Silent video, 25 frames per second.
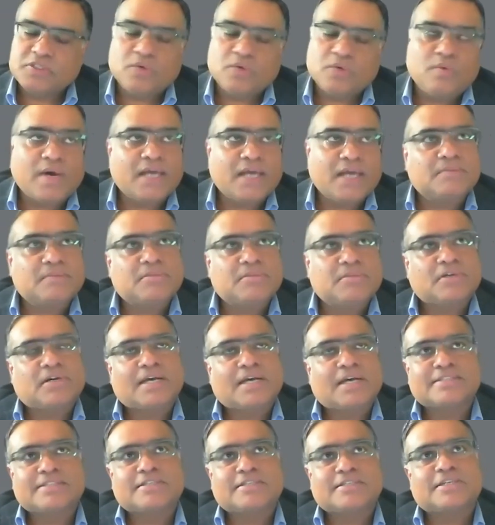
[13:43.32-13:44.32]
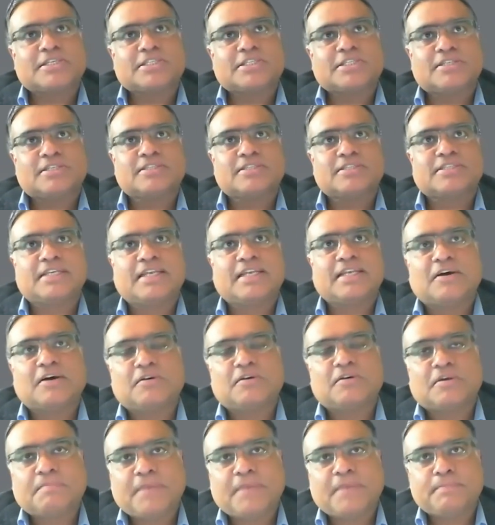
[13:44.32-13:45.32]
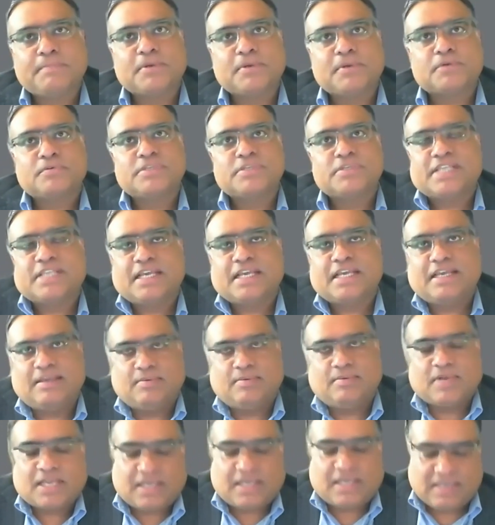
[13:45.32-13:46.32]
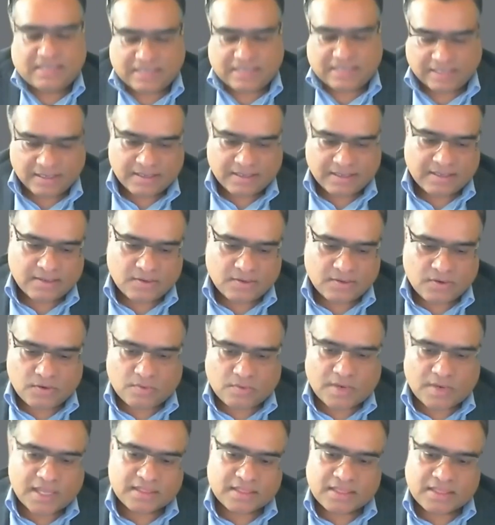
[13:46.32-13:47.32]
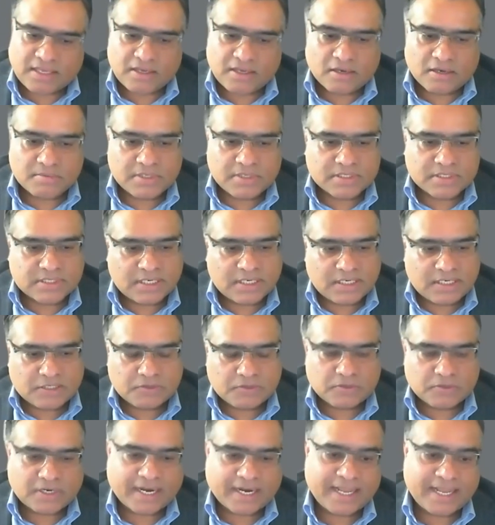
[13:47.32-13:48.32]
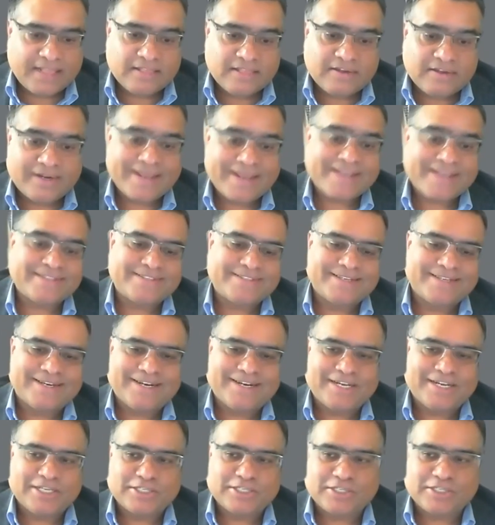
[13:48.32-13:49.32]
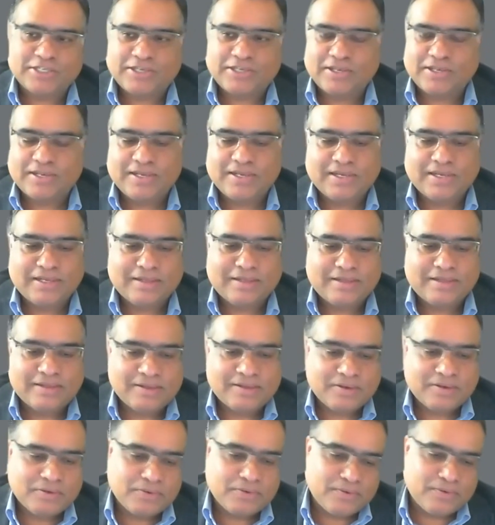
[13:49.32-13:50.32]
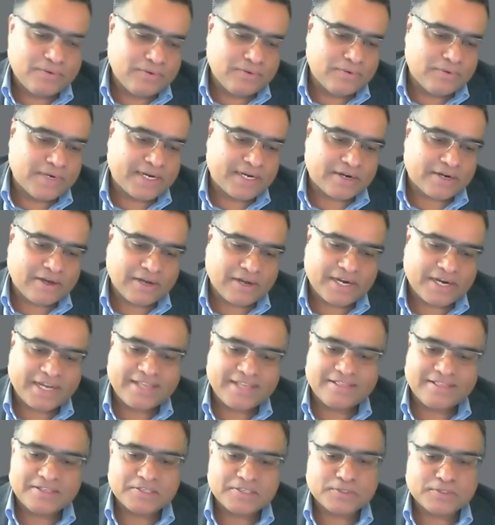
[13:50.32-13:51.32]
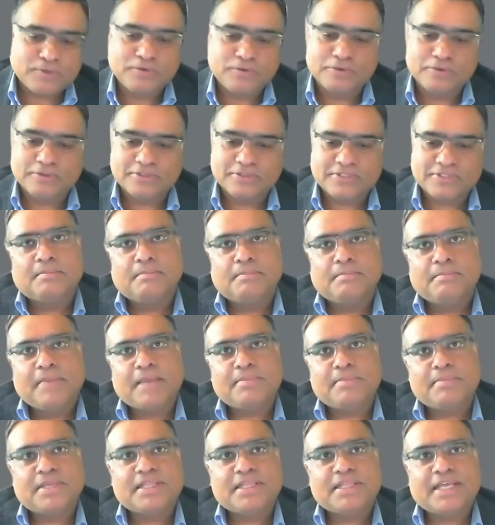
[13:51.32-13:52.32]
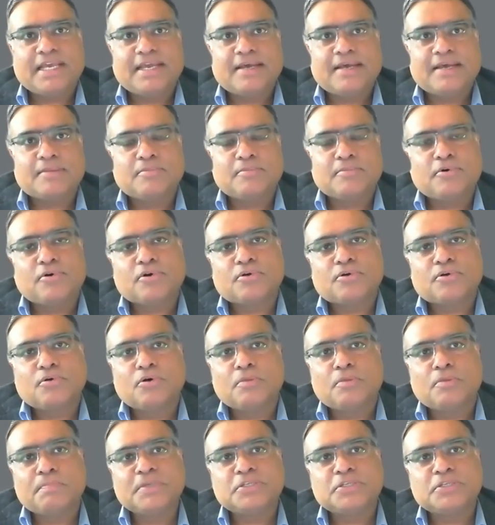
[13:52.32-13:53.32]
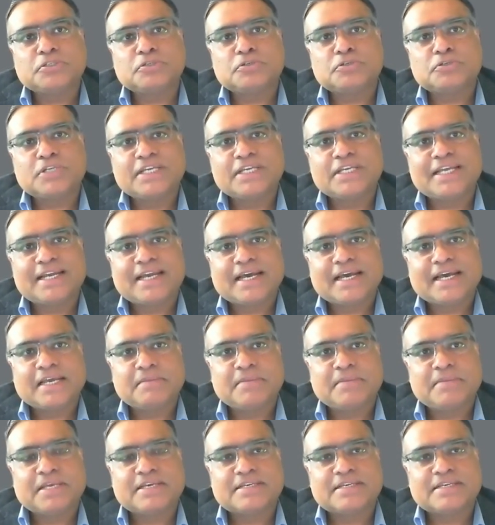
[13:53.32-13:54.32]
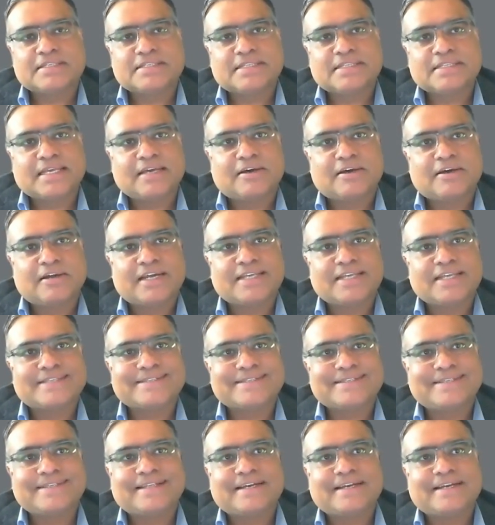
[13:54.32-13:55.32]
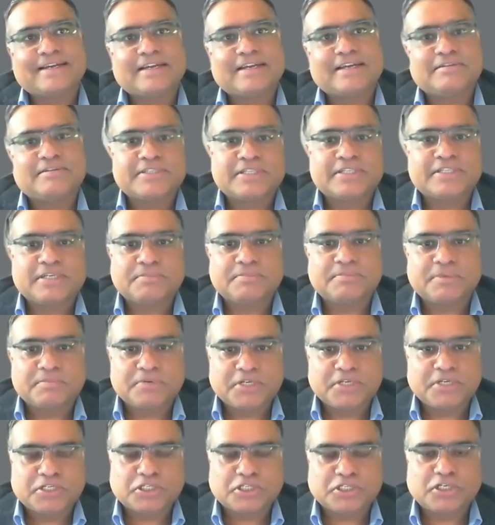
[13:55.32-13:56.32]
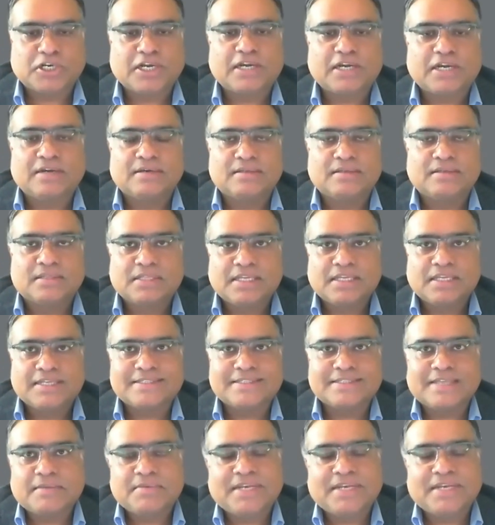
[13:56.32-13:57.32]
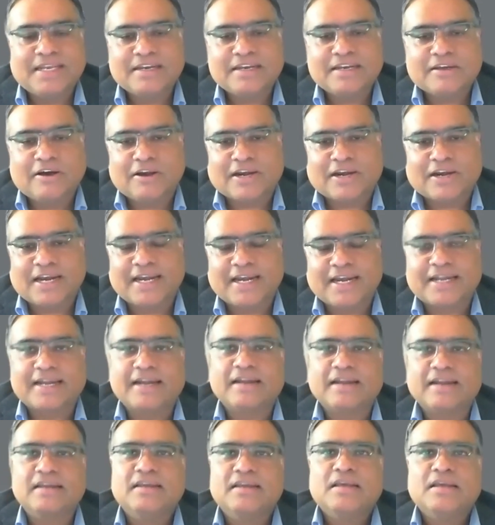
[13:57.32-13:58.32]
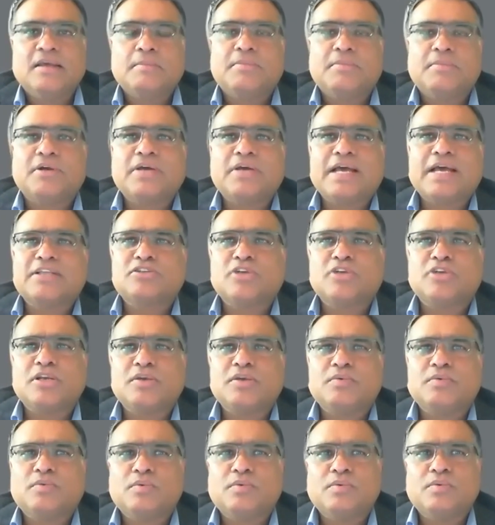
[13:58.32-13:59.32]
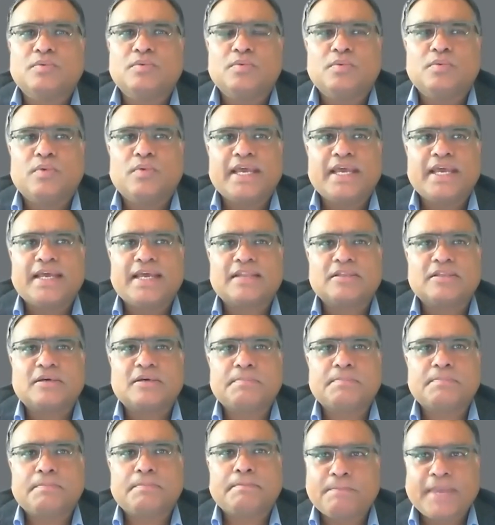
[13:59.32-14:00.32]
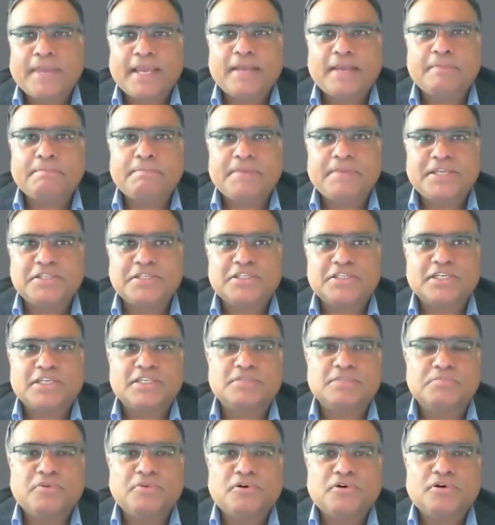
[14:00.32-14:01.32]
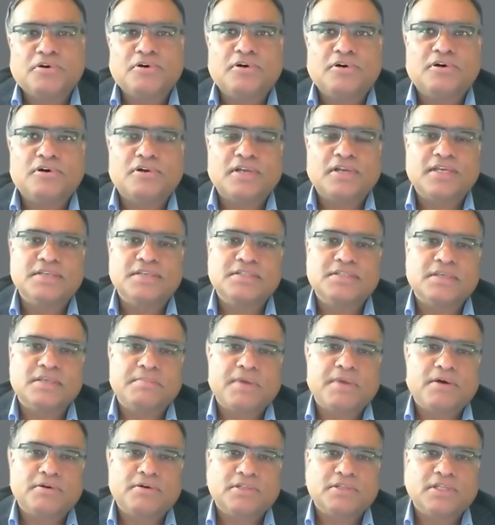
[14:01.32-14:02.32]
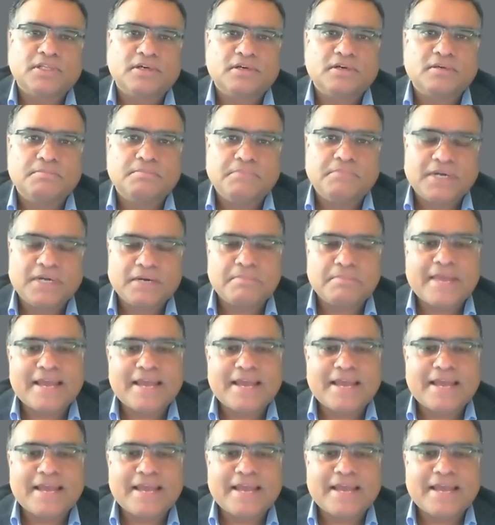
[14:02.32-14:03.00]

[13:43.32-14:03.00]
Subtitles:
So one of the assertions in our paper, we say, okay, one thing obviously to train the next generation who are already in the schools. Maybe they are more open to D&I because they already see that diversity population and things have been inculcated. But actually, where the pain pinches more is about the middle